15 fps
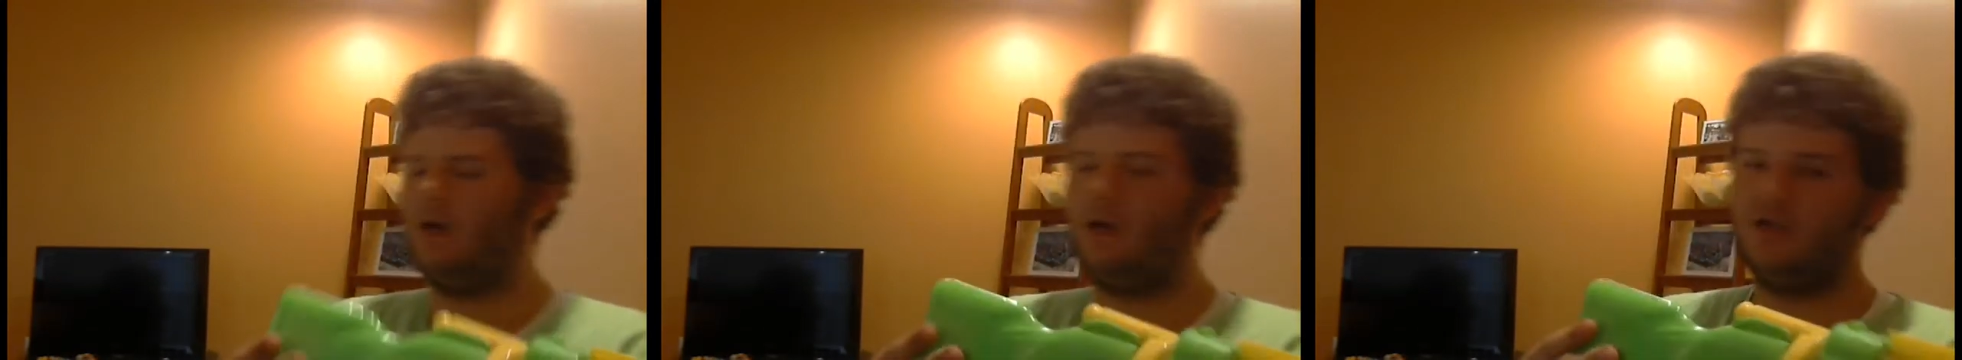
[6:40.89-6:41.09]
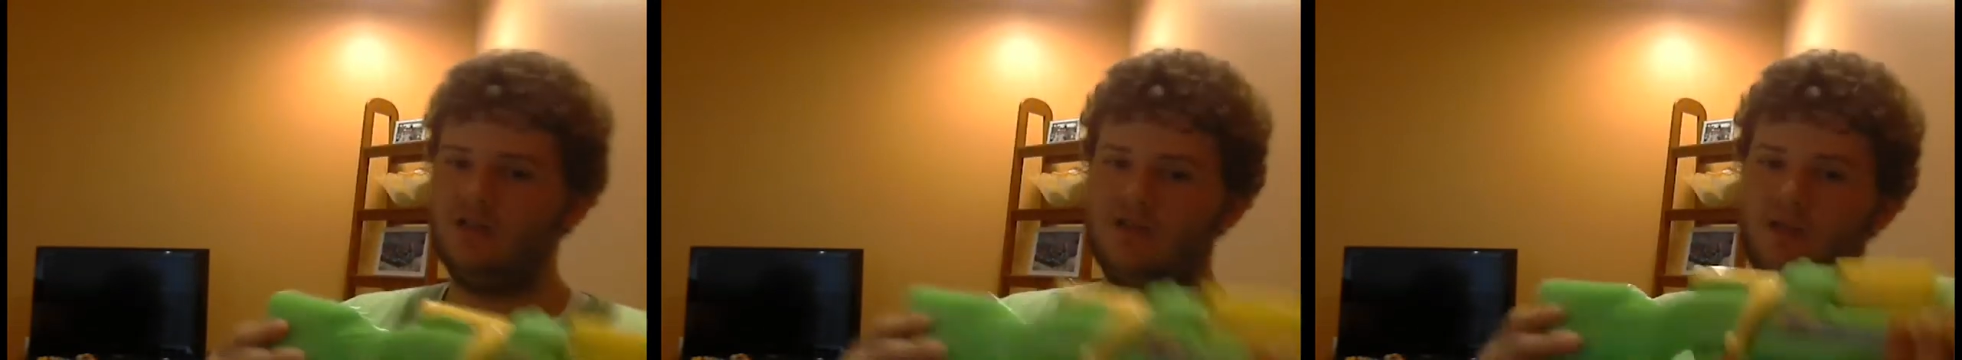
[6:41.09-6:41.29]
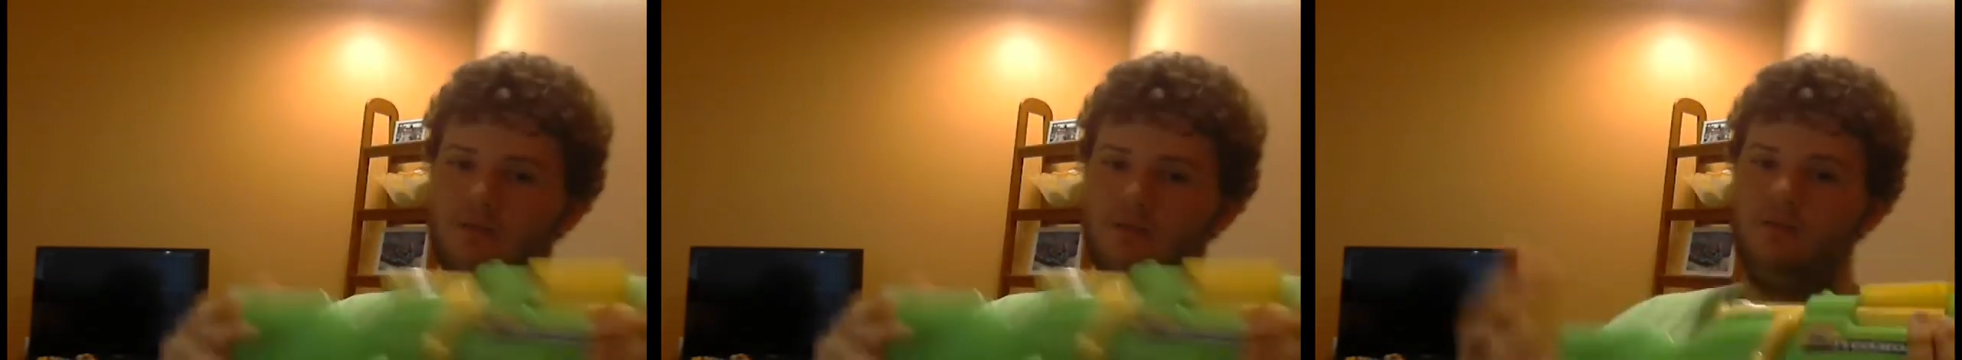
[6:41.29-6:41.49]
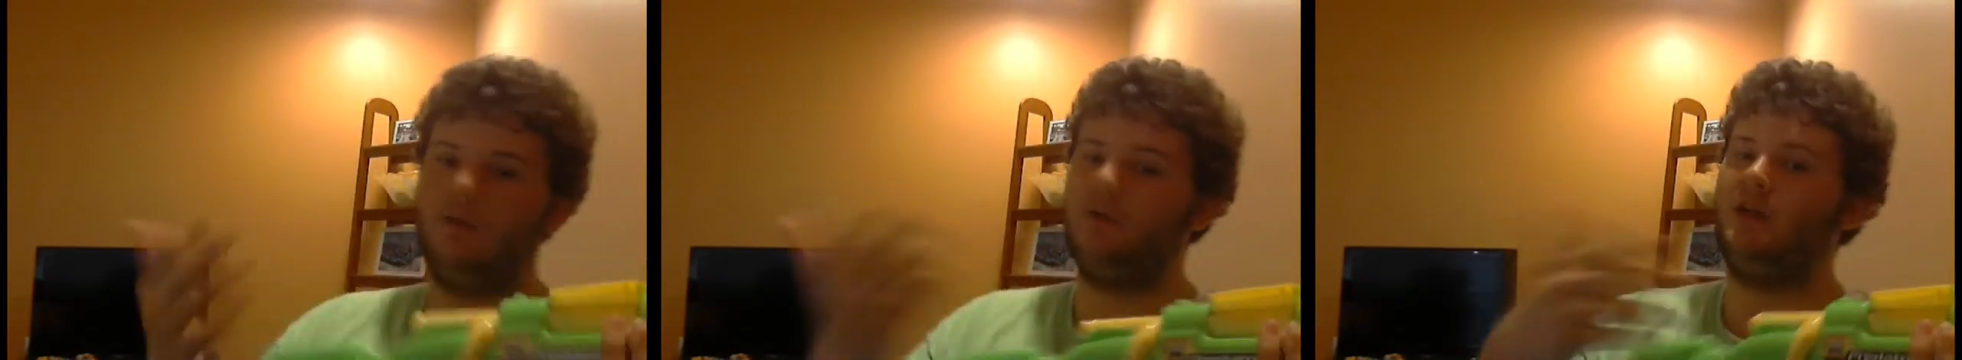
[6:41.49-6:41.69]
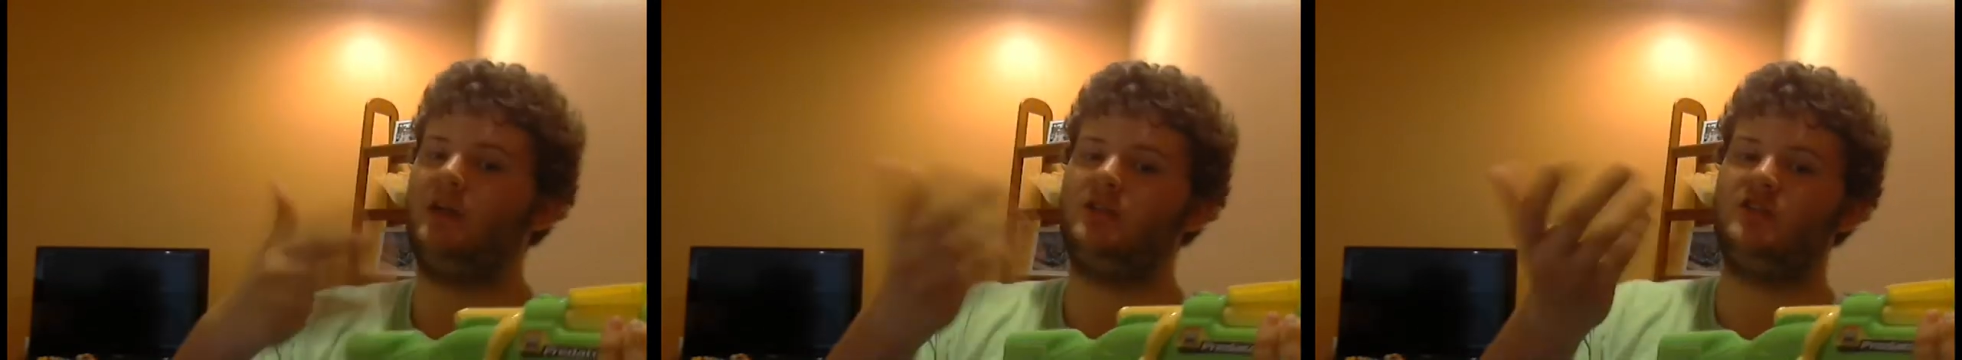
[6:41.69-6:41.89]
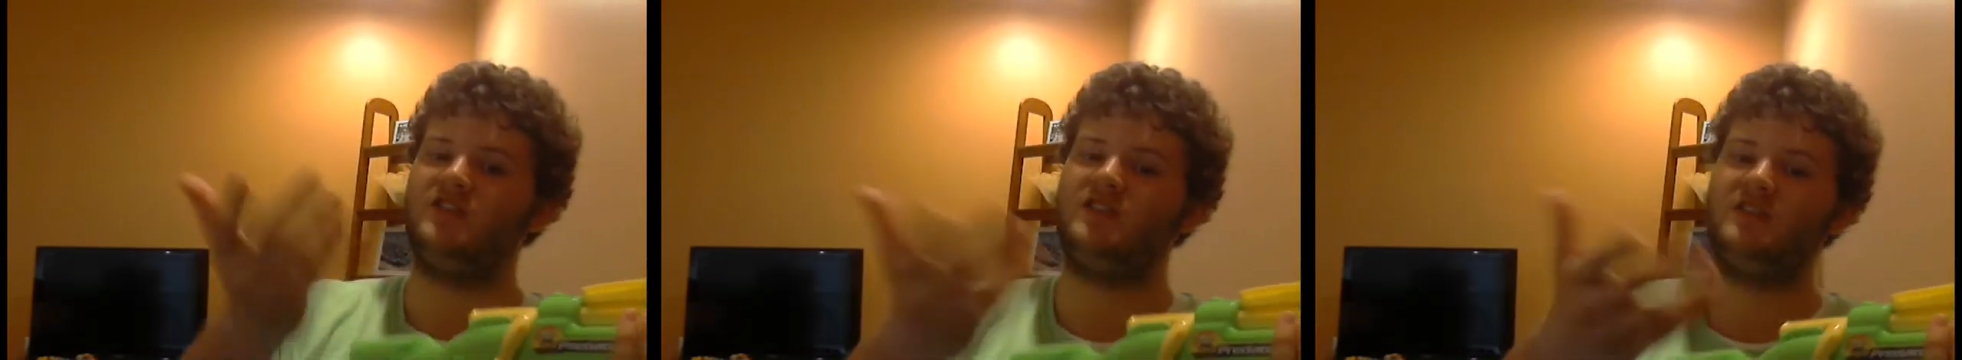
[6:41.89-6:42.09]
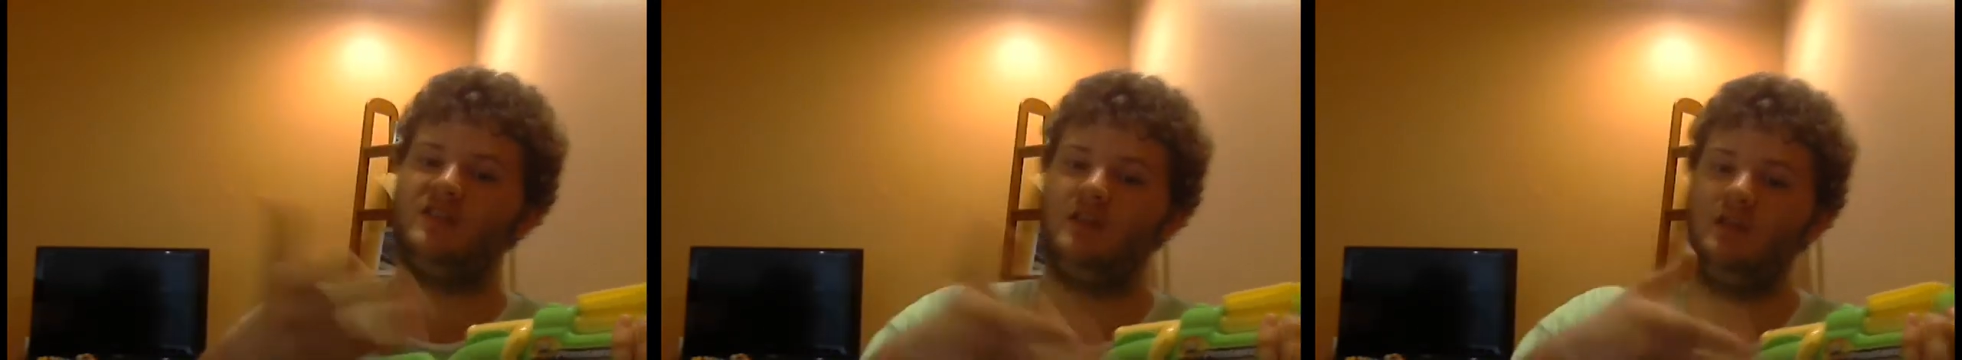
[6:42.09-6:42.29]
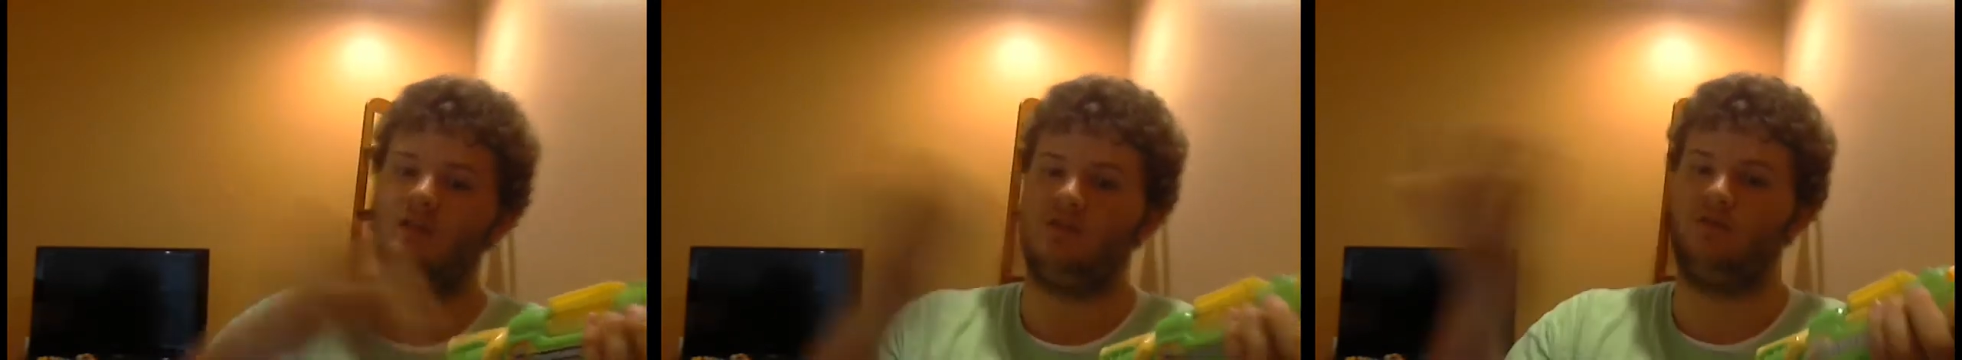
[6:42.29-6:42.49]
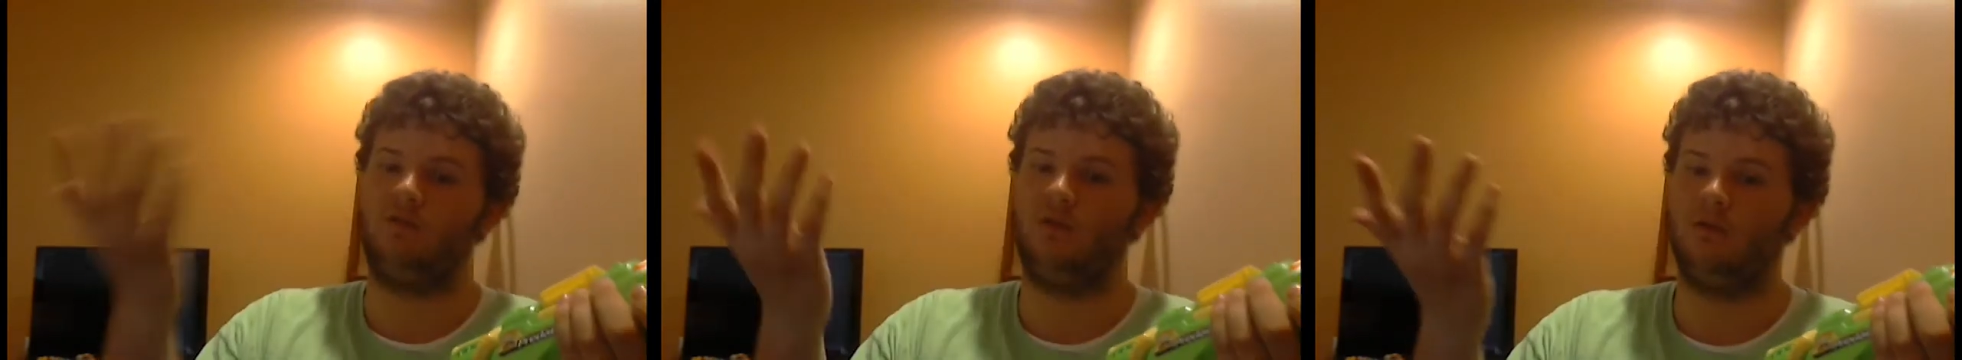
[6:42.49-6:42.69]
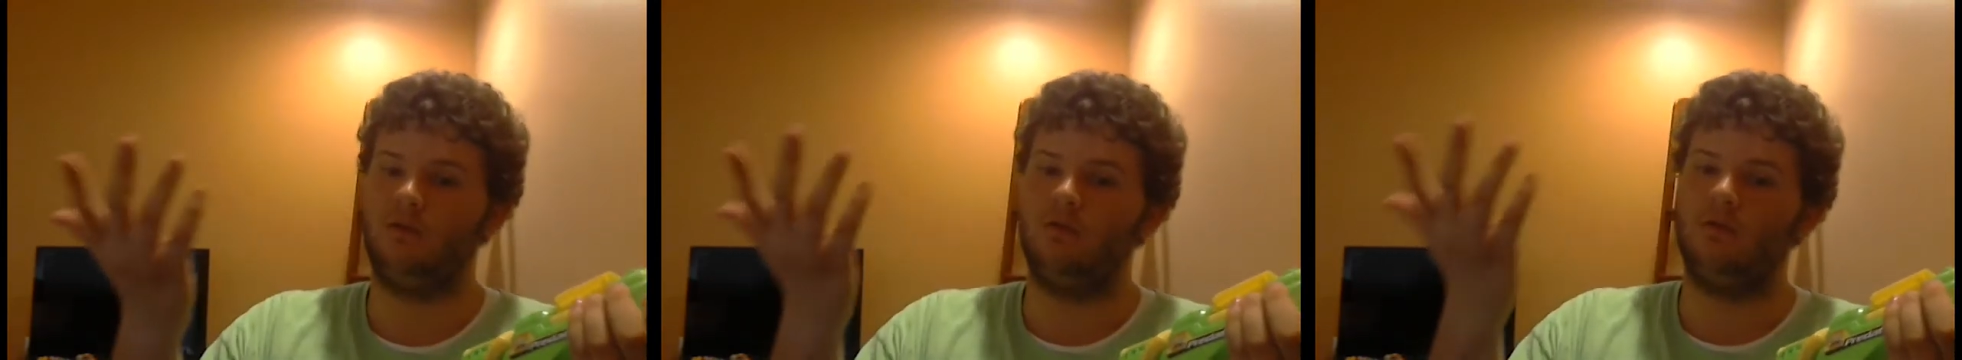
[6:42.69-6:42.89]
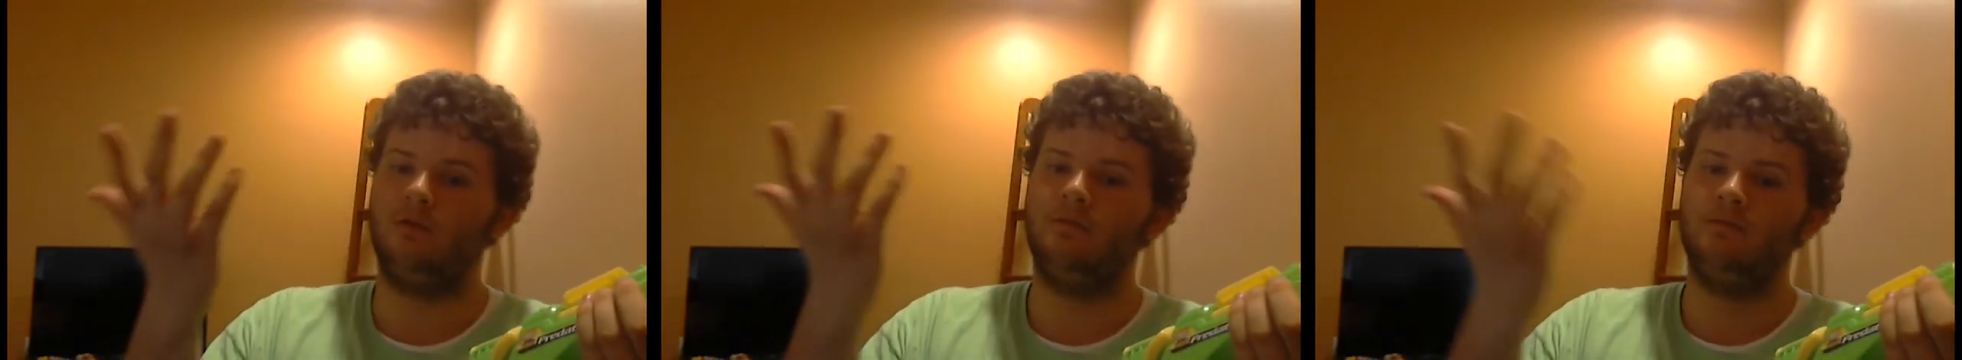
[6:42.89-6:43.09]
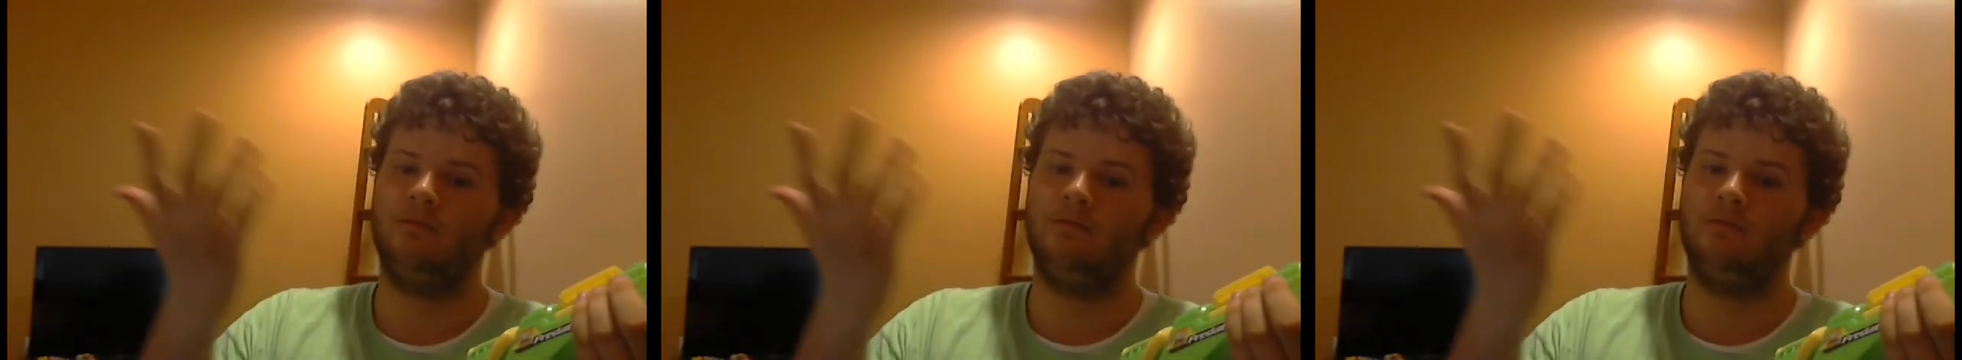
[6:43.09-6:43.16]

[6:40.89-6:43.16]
I just like both actions because it looks really cool.